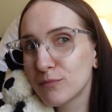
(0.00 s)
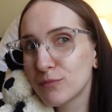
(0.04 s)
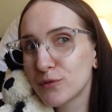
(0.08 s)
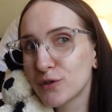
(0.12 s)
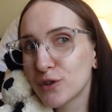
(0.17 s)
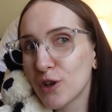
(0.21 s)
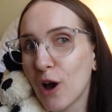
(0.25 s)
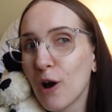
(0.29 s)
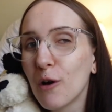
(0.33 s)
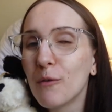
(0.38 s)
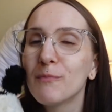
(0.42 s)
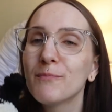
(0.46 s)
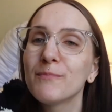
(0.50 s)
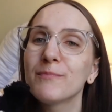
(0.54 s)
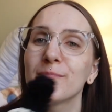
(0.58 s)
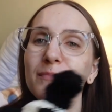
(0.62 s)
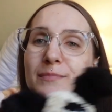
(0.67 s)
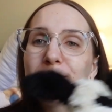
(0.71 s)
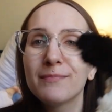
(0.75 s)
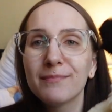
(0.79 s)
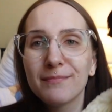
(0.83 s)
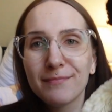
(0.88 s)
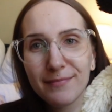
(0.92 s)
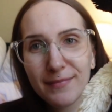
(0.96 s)
So
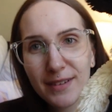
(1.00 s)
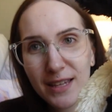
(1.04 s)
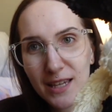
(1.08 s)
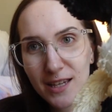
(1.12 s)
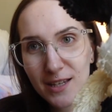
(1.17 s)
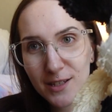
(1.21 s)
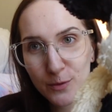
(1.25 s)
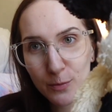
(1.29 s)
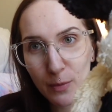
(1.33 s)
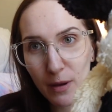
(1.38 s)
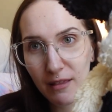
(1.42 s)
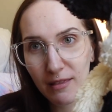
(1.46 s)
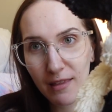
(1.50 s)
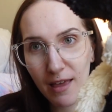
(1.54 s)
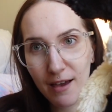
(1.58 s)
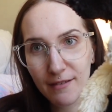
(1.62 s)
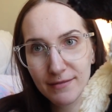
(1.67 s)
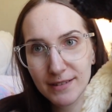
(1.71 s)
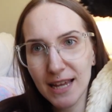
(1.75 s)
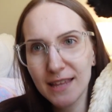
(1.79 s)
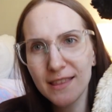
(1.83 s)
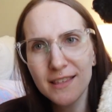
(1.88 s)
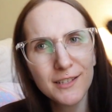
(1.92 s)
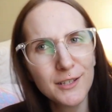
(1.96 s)
he is well
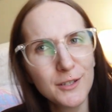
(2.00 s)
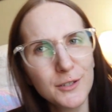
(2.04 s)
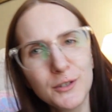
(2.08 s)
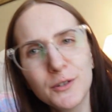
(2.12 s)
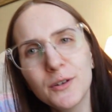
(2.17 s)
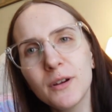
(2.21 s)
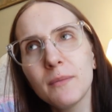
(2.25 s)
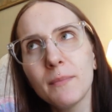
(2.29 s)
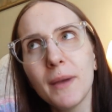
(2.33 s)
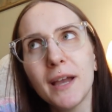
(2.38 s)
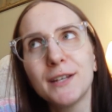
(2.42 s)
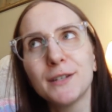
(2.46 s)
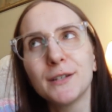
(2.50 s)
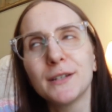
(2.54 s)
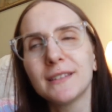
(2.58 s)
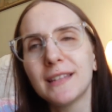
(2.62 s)
loved. And this is your reminder